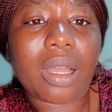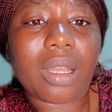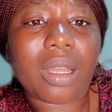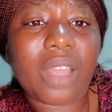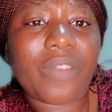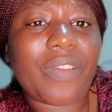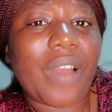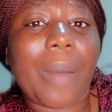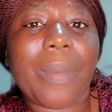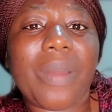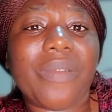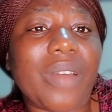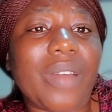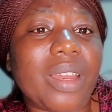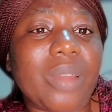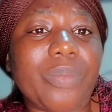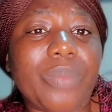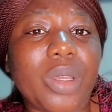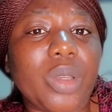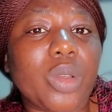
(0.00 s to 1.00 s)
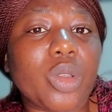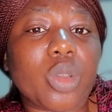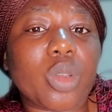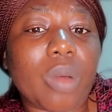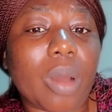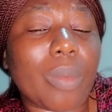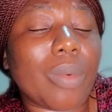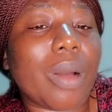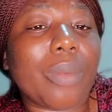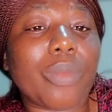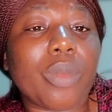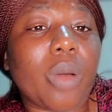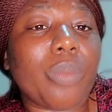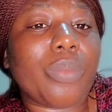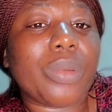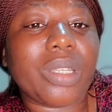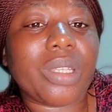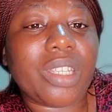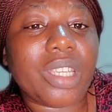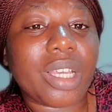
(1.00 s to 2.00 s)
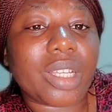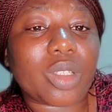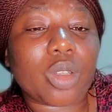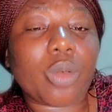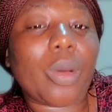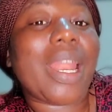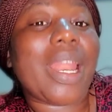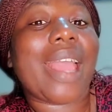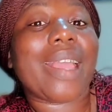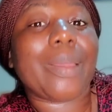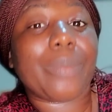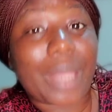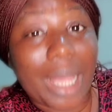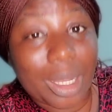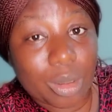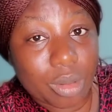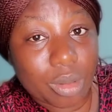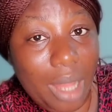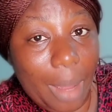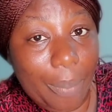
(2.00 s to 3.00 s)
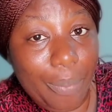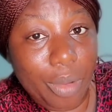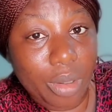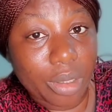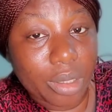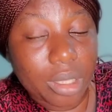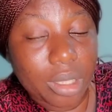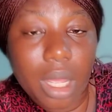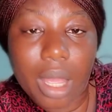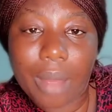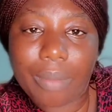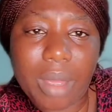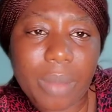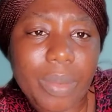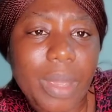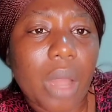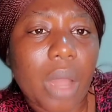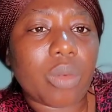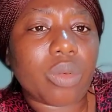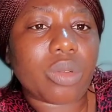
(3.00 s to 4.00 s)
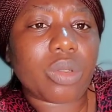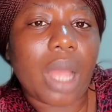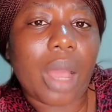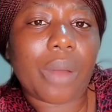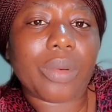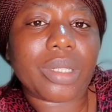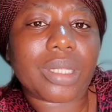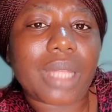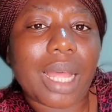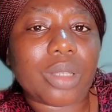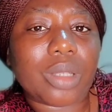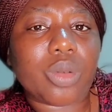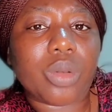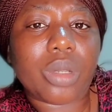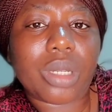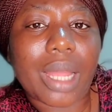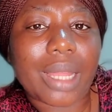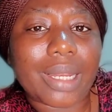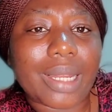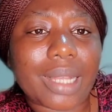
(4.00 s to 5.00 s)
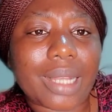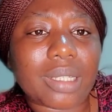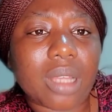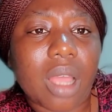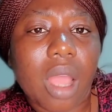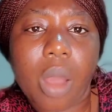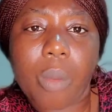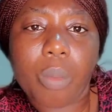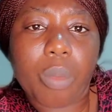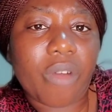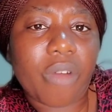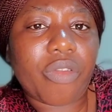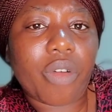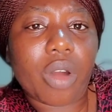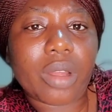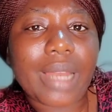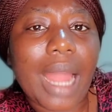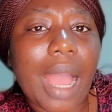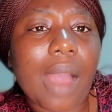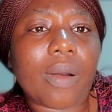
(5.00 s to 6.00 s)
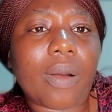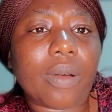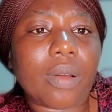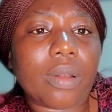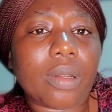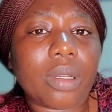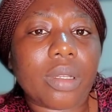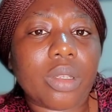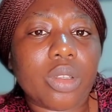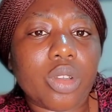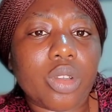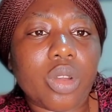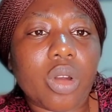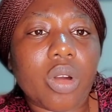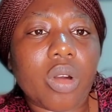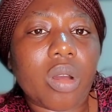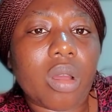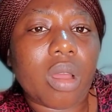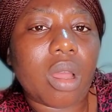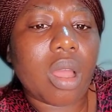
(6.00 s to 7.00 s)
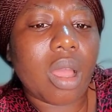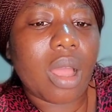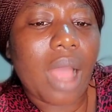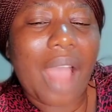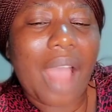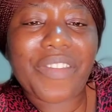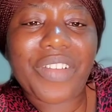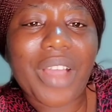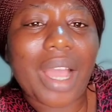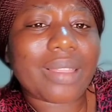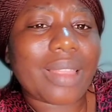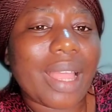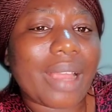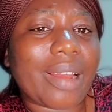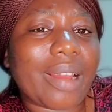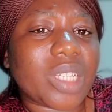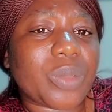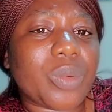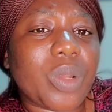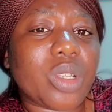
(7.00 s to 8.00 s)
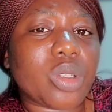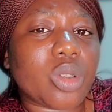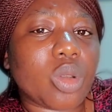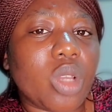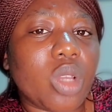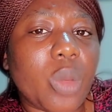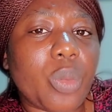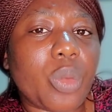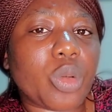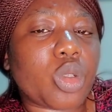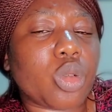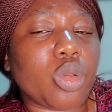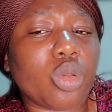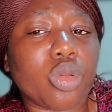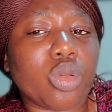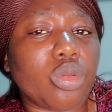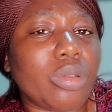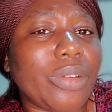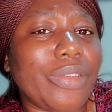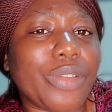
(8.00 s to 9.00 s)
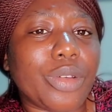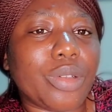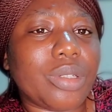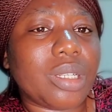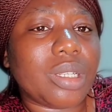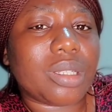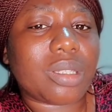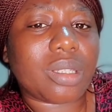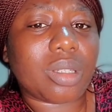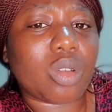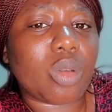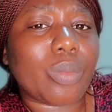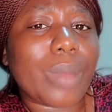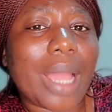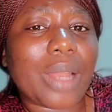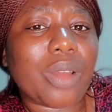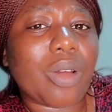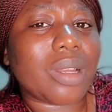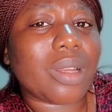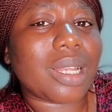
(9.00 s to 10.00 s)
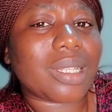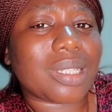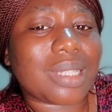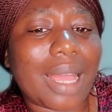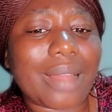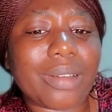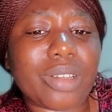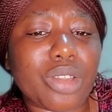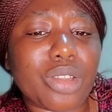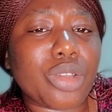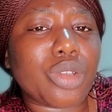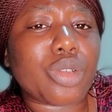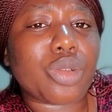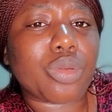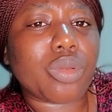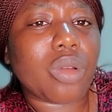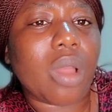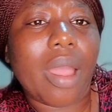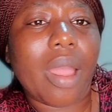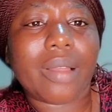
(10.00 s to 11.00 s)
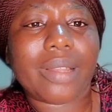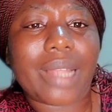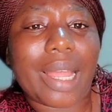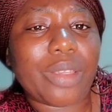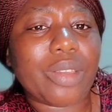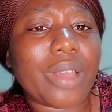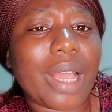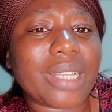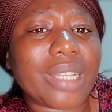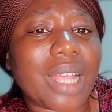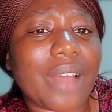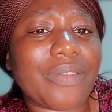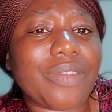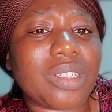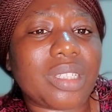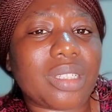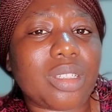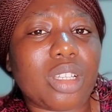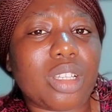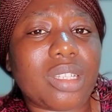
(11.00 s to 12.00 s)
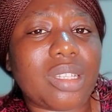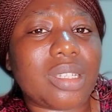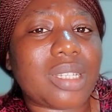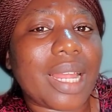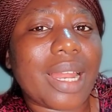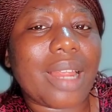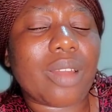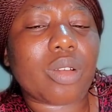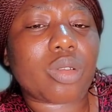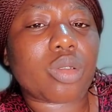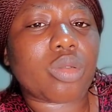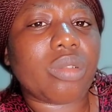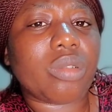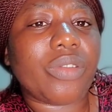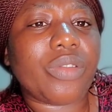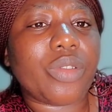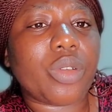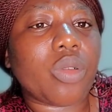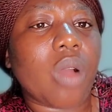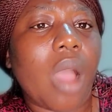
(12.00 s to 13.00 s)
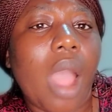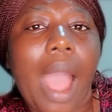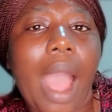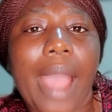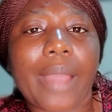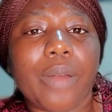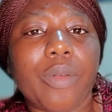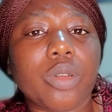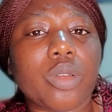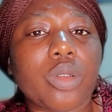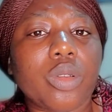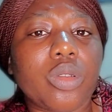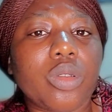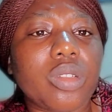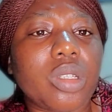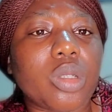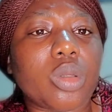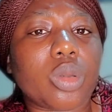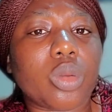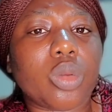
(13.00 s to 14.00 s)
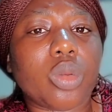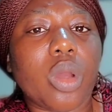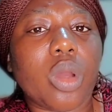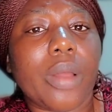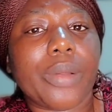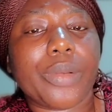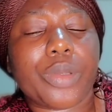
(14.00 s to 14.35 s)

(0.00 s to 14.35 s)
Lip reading: if I'm a very big YouTuber, but I'm not big yet. So when I get to that point, maybe I will start doing like that. But for now, you know, Africantigress, please, though, people should review this thing. I mean, I don't understand the issue that you guys have decided not to review. I want to use it to